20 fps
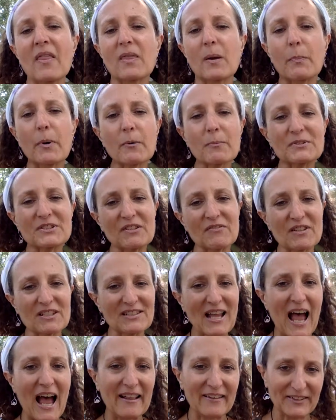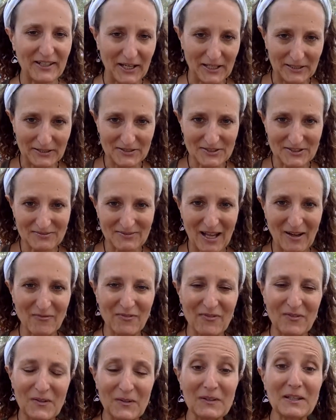the purpose of this holiday is I'm
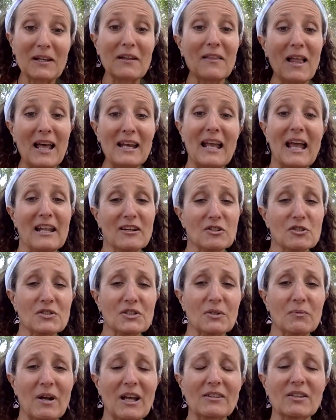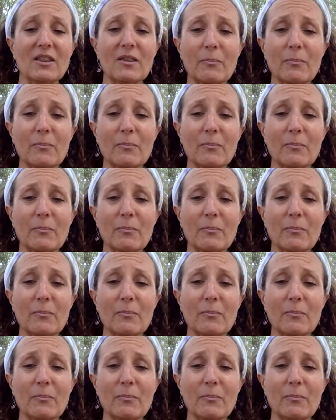feeling a lot of energy around it.